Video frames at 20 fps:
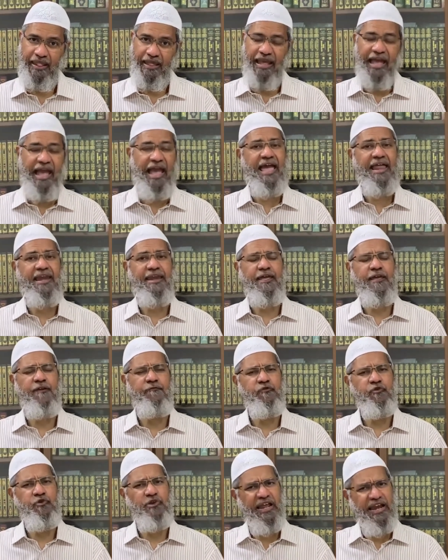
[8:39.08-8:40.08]
And if
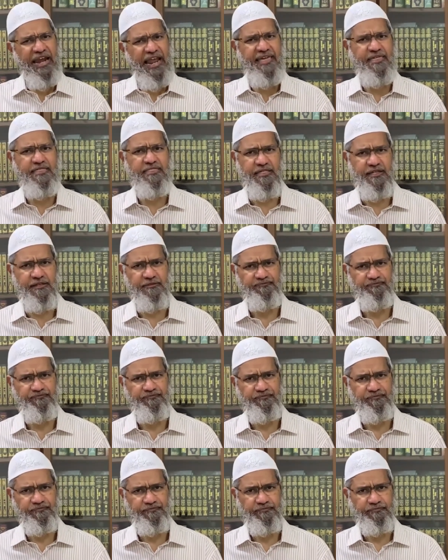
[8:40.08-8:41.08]
you realize
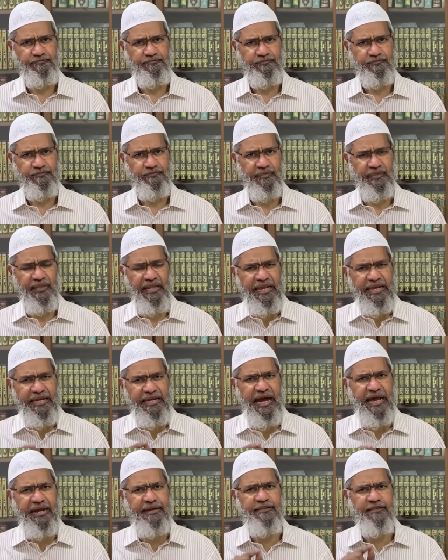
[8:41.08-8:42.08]

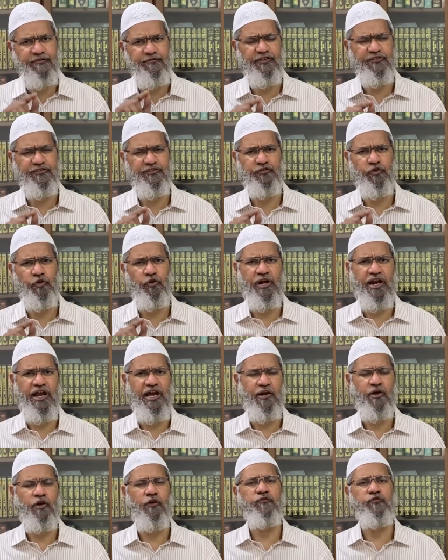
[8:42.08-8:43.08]
regarding the verse of the
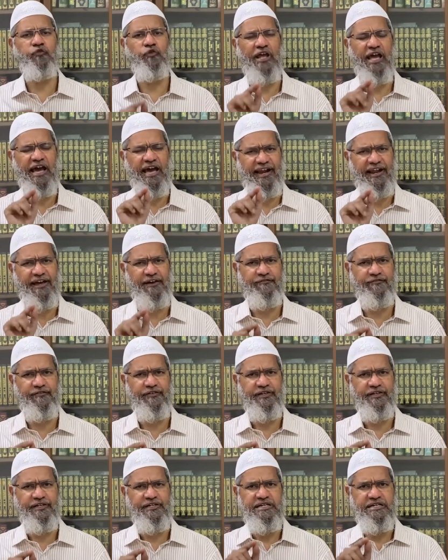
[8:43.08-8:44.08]
Quran of Surah Araf,
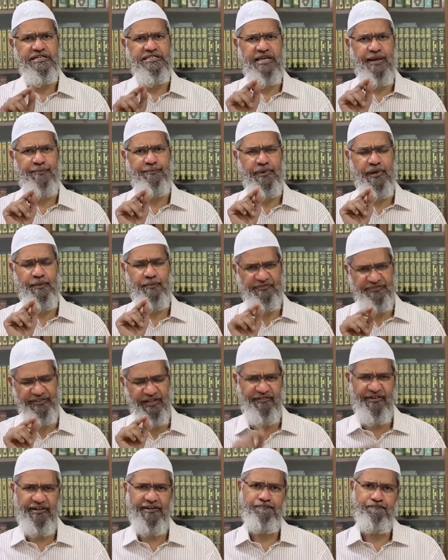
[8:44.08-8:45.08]
chapter number
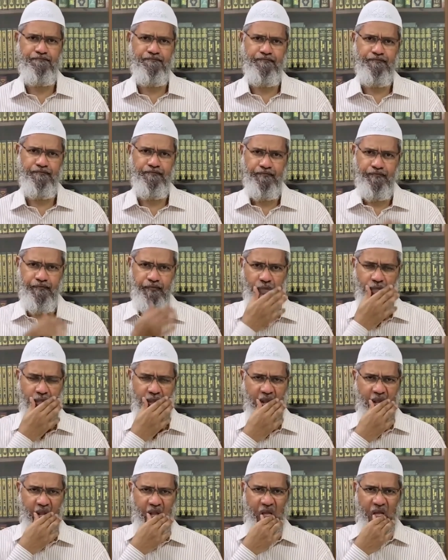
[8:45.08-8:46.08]
7,
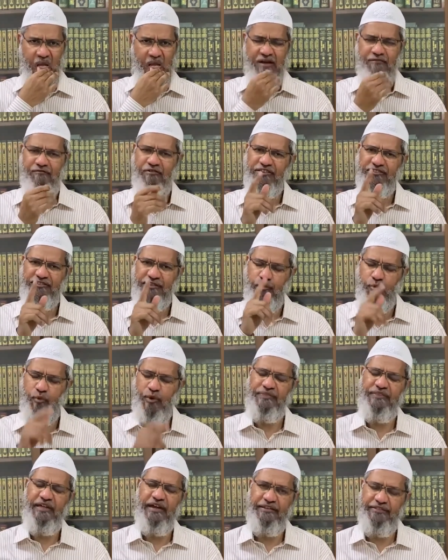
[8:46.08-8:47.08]
verse number
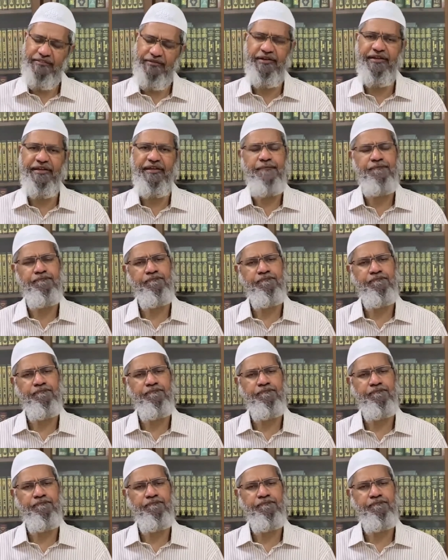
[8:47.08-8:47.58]
133,